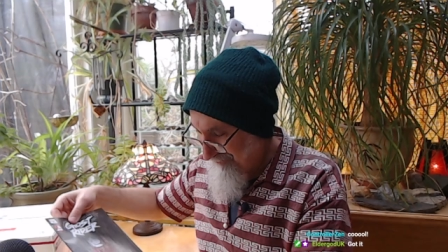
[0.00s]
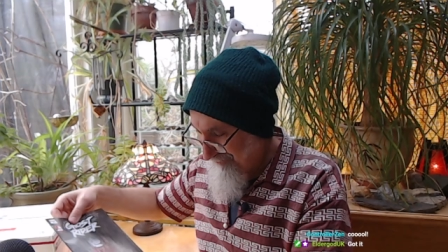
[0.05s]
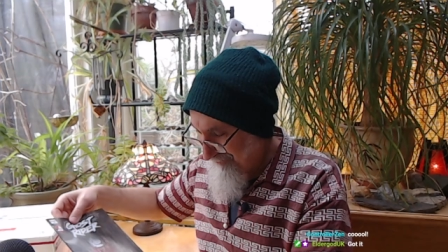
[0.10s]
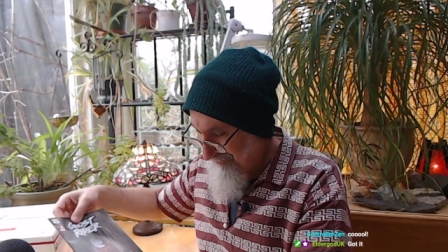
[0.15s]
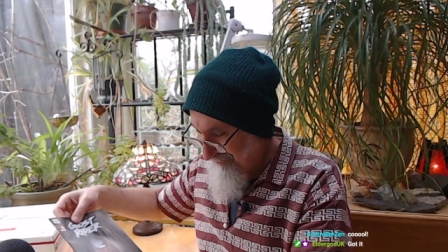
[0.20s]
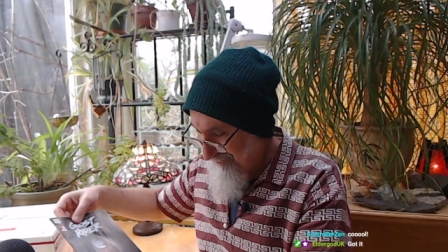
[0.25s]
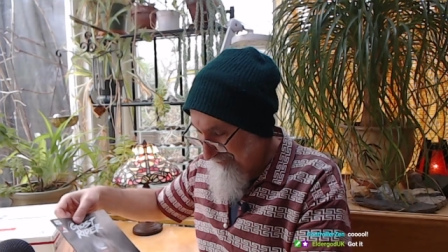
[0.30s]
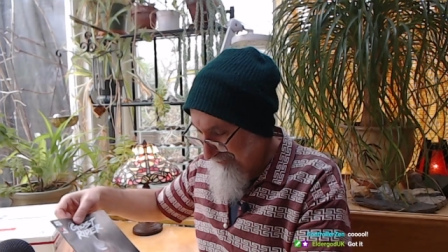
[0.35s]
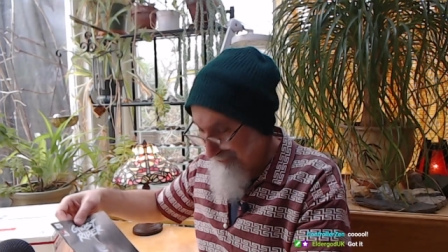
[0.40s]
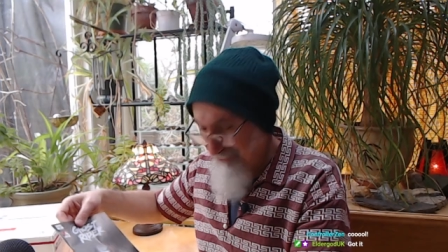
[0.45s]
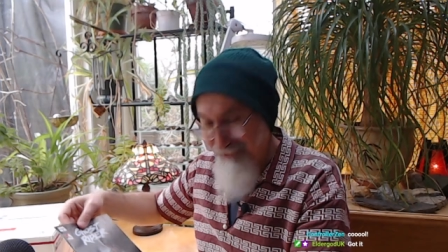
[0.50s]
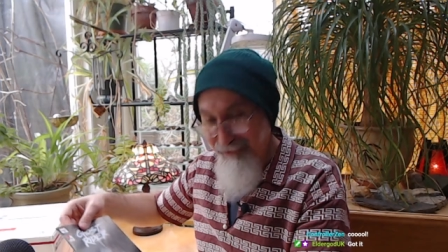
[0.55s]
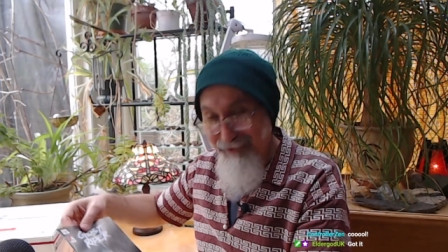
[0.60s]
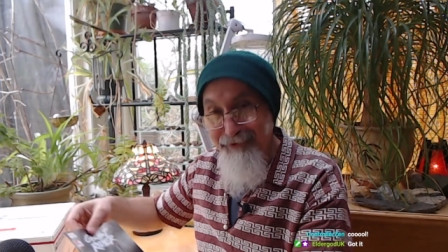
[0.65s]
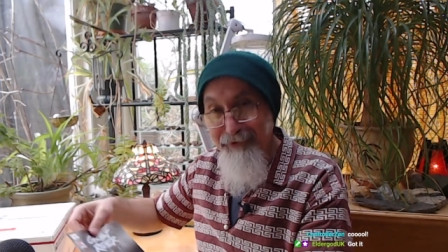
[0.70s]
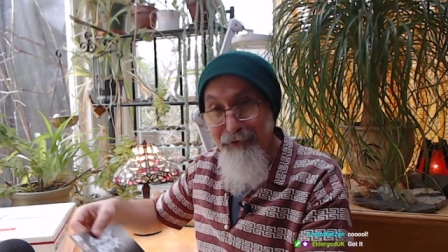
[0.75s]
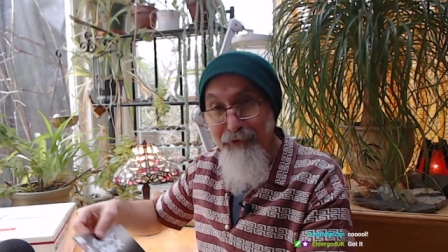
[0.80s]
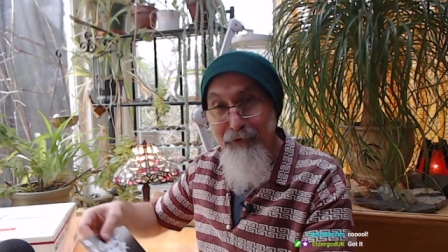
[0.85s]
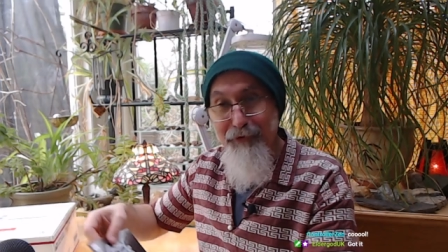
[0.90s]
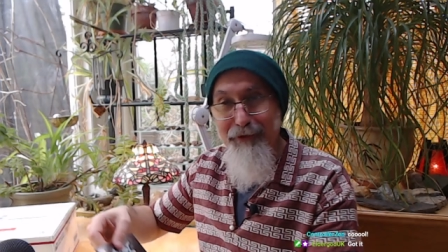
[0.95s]
like they
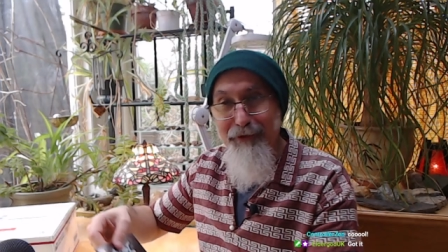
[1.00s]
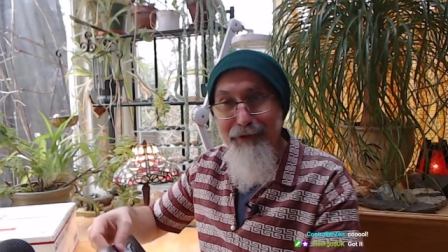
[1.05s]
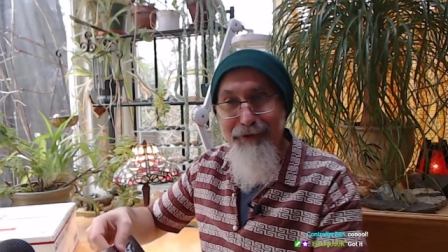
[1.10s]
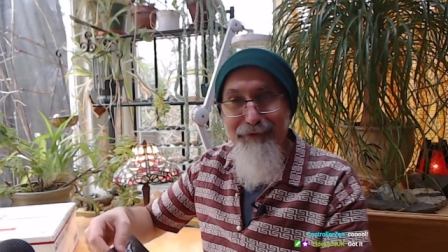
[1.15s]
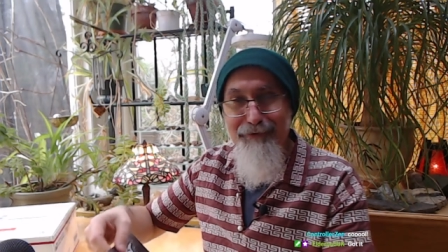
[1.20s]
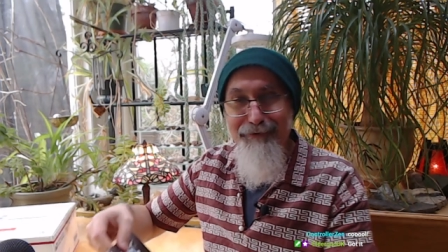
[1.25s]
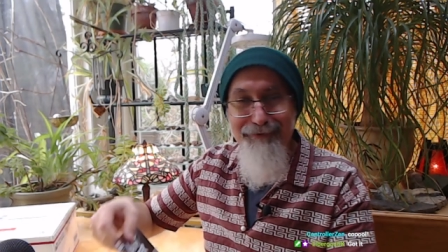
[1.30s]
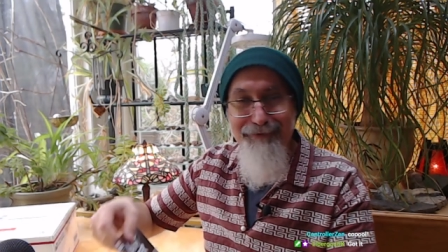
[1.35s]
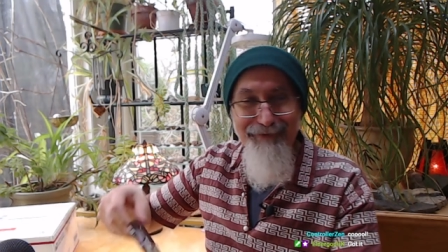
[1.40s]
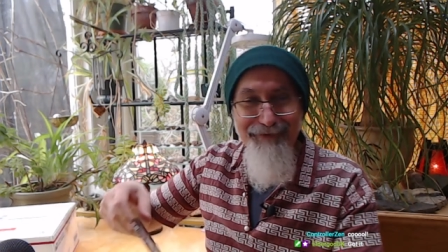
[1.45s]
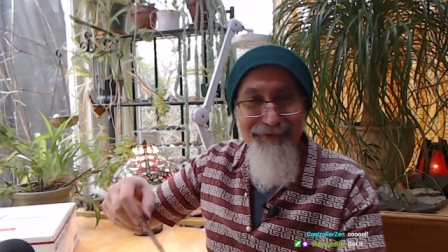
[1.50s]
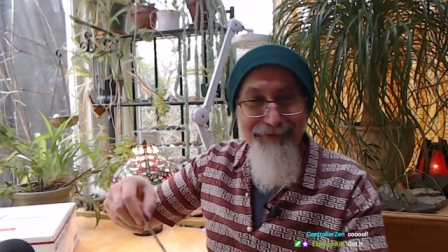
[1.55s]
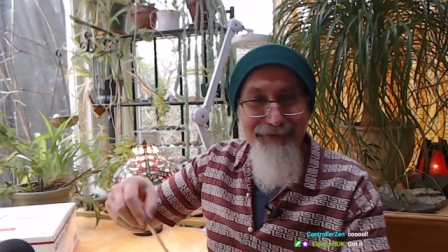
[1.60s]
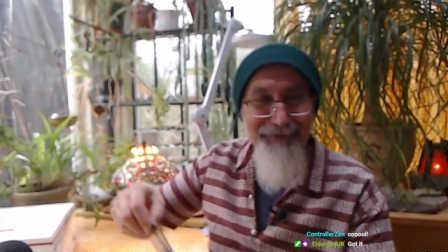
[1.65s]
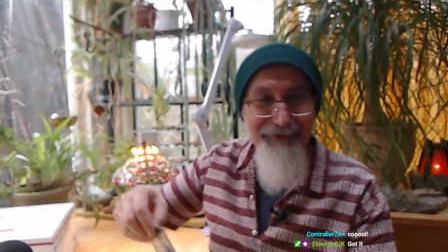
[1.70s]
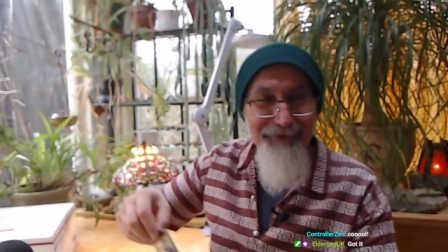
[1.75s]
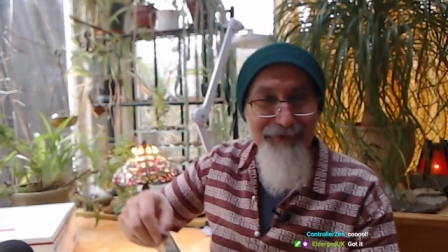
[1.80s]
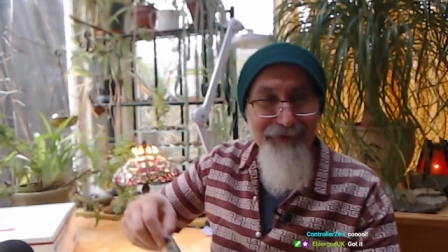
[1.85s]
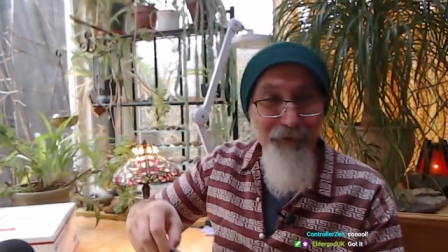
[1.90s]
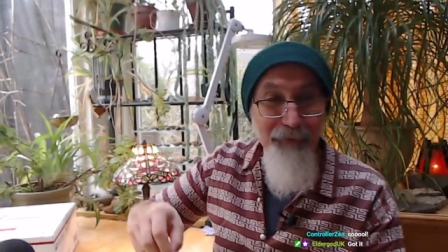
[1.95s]
literally
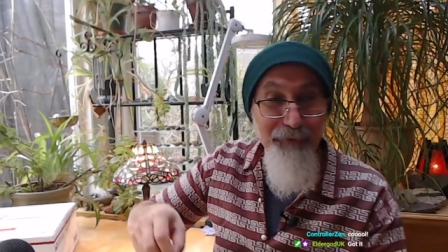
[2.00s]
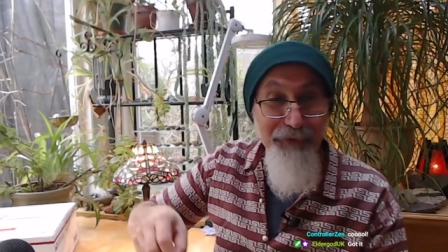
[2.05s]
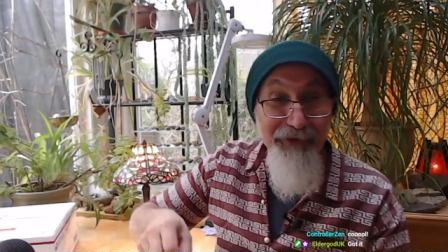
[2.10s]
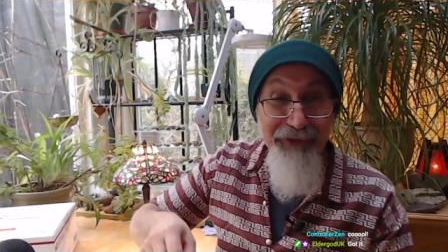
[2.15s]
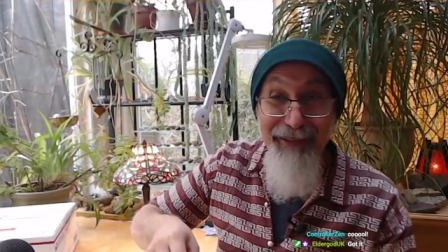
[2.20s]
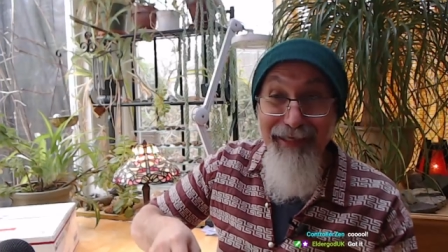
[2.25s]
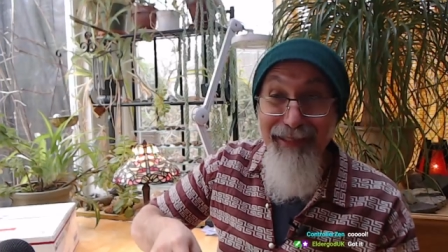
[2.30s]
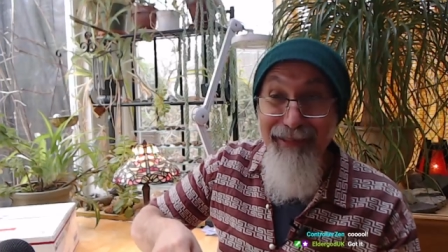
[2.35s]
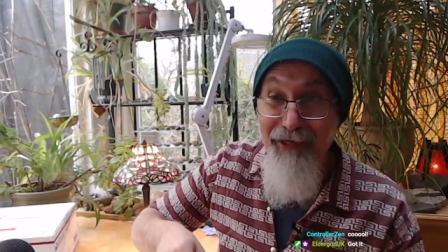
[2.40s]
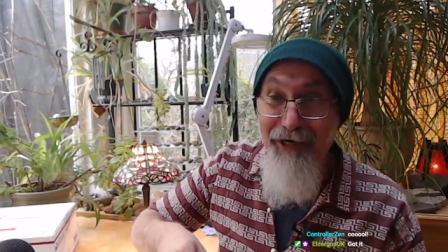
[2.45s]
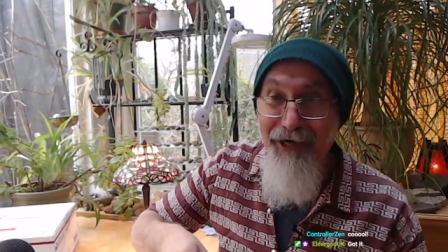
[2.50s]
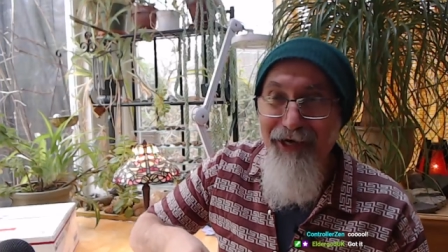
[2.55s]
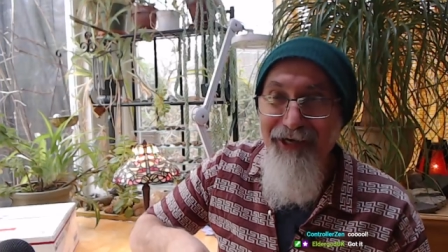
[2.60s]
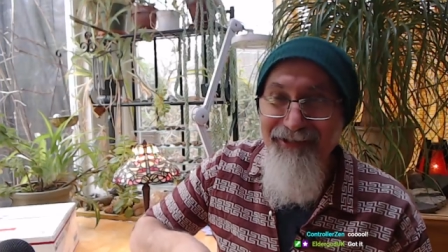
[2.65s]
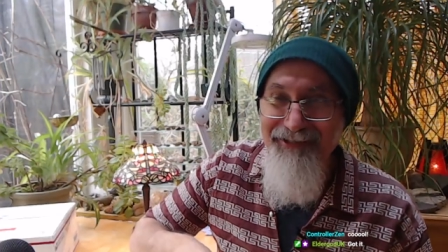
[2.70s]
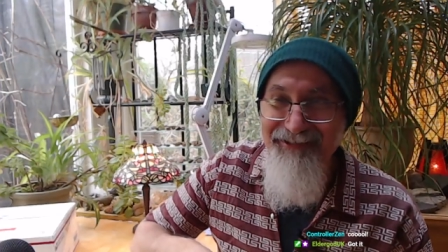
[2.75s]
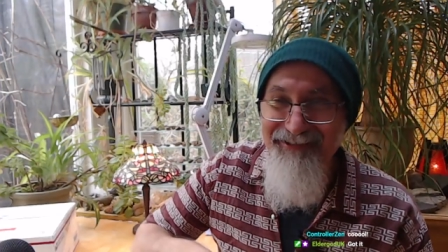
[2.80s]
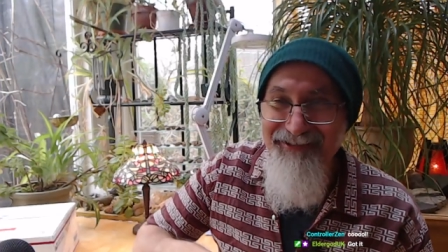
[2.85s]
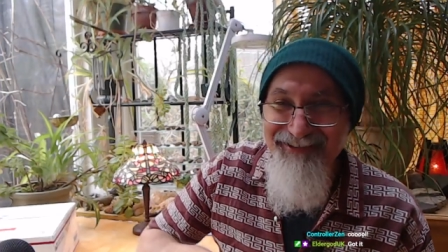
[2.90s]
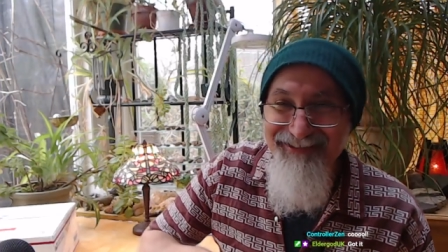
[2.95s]
told me to get
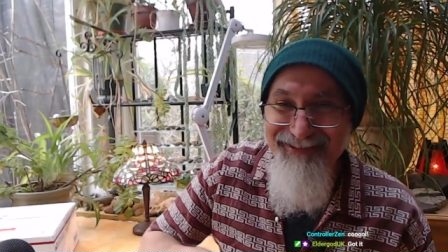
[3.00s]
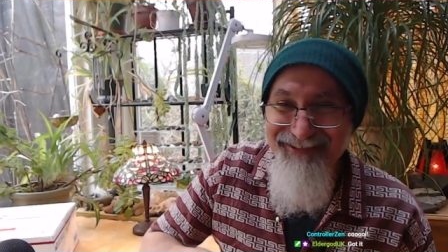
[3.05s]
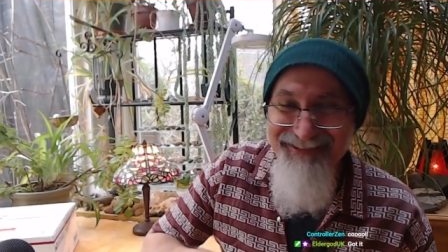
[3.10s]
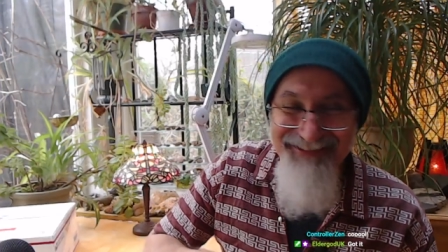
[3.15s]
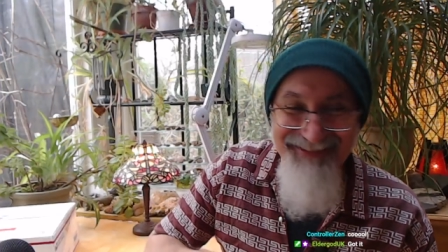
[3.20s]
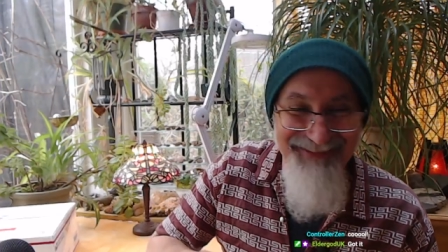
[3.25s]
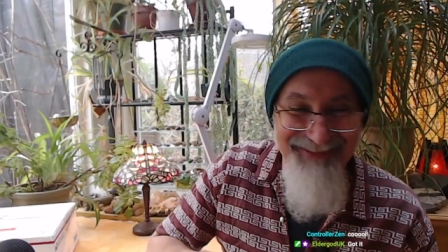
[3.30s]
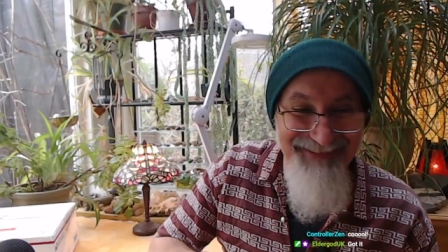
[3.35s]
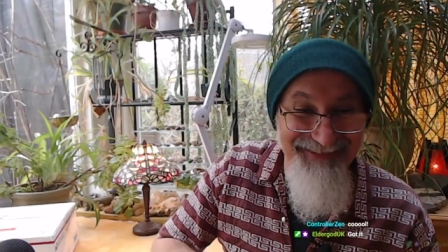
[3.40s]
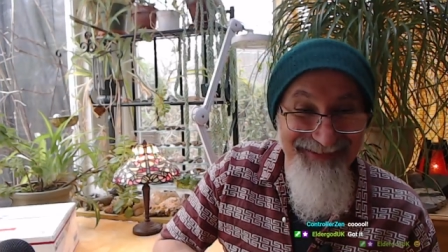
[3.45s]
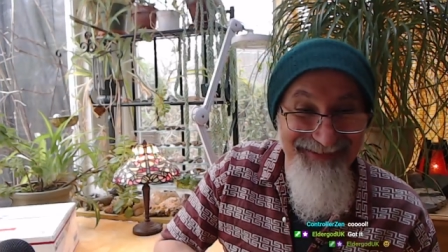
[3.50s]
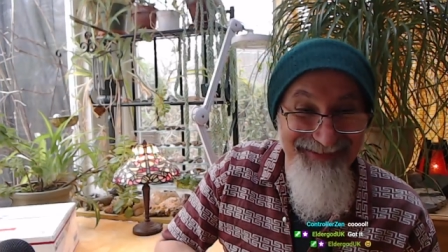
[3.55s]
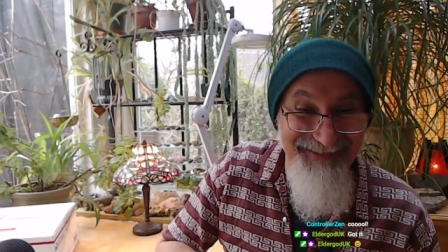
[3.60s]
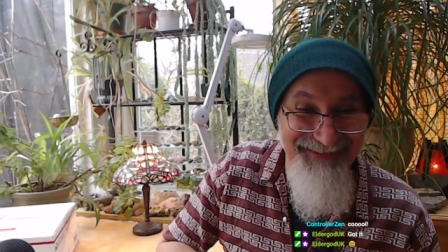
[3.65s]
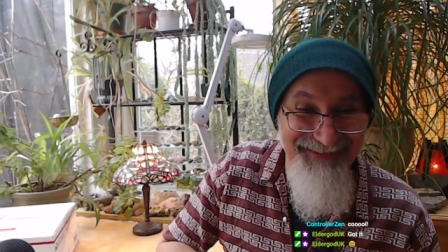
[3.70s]
lost